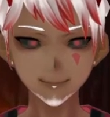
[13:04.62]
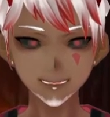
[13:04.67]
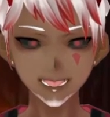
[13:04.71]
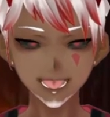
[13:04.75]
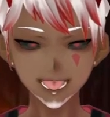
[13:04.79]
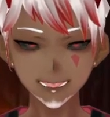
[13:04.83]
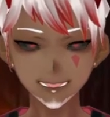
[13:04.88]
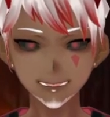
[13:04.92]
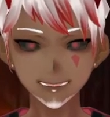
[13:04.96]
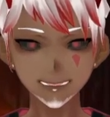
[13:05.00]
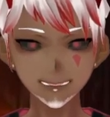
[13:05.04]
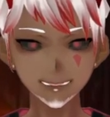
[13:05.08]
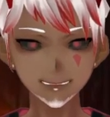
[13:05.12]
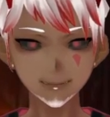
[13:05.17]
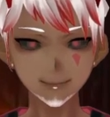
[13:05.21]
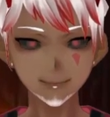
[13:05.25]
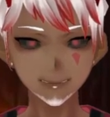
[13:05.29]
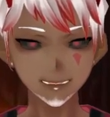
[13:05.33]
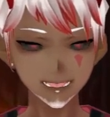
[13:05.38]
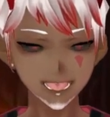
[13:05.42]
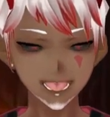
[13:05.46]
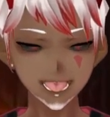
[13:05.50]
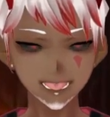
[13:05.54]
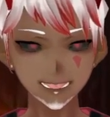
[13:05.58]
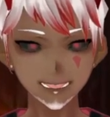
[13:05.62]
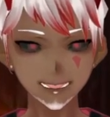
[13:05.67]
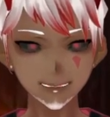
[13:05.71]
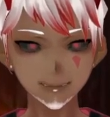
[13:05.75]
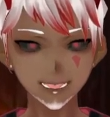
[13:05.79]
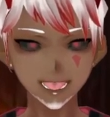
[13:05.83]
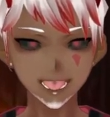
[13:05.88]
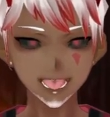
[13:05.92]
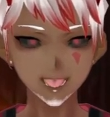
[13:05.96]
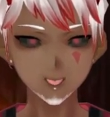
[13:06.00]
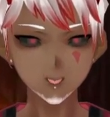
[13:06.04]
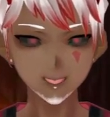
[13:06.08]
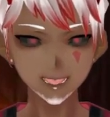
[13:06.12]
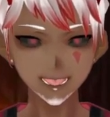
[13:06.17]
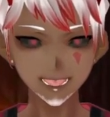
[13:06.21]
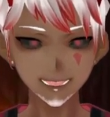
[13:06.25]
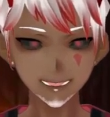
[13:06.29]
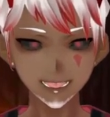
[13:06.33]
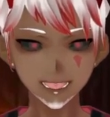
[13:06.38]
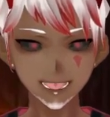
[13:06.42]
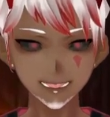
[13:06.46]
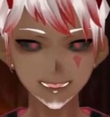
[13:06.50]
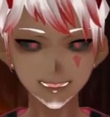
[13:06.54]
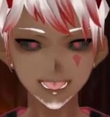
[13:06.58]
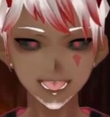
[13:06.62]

I'm right about what happens.